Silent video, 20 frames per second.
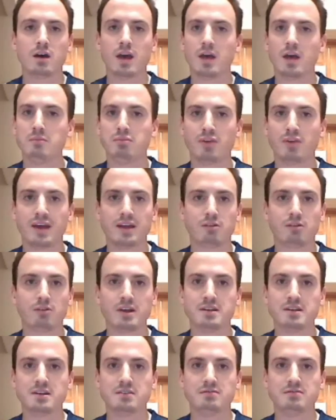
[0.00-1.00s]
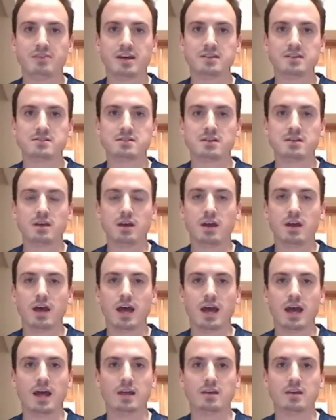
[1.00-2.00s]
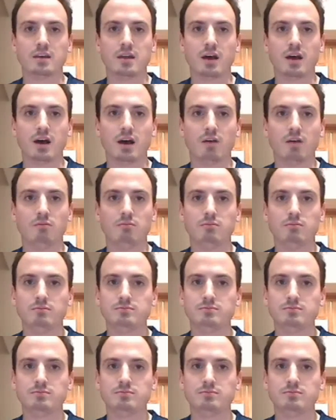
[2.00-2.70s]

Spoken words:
and playing great defense. And the